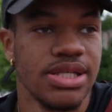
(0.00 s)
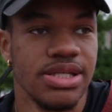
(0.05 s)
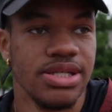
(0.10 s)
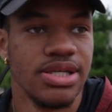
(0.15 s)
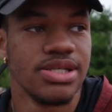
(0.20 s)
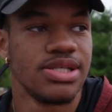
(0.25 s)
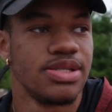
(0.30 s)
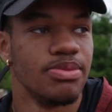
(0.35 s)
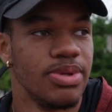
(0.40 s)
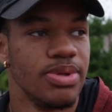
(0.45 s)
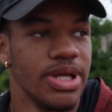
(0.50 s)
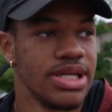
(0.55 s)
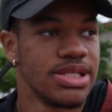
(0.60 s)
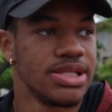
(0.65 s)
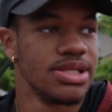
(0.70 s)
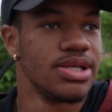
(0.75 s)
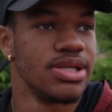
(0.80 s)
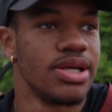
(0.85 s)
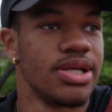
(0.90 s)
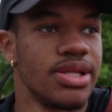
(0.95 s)
good. It's a
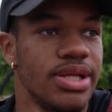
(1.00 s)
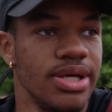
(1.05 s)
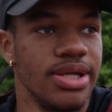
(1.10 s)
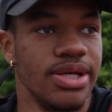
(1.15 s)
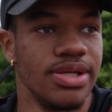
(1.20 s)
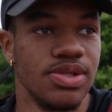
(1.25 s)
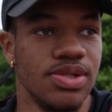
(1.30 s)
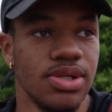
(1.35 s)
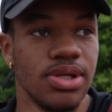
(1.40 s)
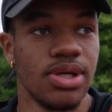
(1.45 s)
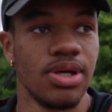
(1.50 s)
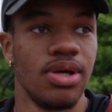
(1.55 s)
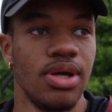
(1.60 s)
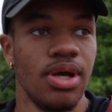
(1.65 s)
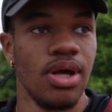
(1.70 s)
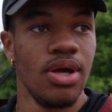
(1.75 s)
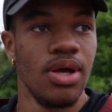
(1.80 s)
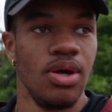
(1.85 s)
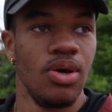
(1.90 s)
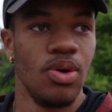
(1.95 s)
blessing. I think it's
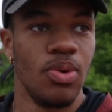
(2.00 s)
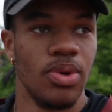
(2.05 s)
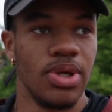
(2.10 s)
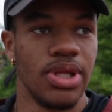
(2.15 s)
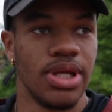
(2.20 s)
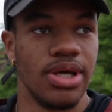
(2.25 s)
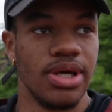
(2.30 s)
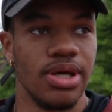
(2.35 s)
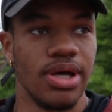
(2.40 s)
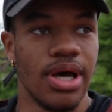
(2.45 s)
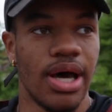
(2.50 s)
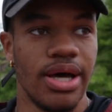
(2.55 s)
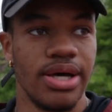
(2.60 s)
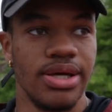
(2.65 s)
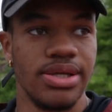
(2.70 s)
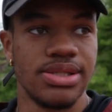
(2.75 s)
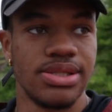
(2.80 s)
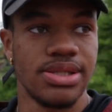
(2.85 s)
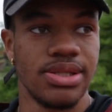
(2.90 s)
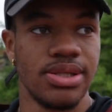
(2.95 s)
one of the
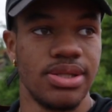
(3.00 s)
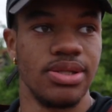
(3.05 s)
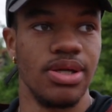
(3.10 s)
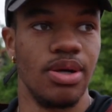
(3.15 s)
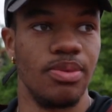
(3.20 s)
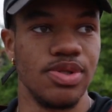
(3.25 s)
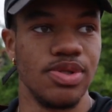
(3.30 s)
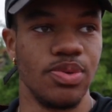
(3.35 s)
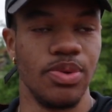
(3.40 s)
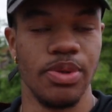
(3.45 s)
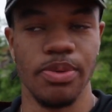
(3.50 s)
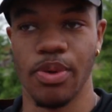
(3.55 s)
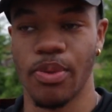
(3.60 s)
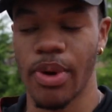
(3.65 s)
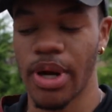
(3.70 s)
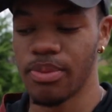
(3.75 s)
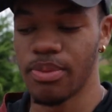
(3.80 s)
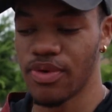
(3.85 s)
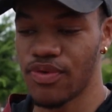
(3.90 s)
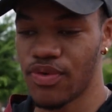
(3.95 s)
highest numbers we've
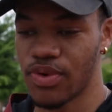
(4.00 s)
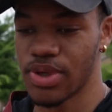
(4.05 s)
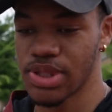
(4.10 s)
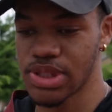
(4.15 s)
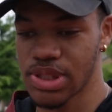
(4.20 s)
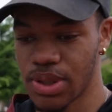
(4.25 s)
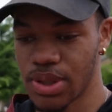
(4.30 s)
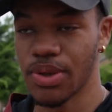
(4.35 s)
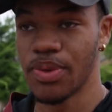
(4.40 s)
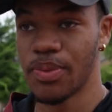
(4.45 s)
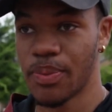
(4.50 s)
been ranked before, so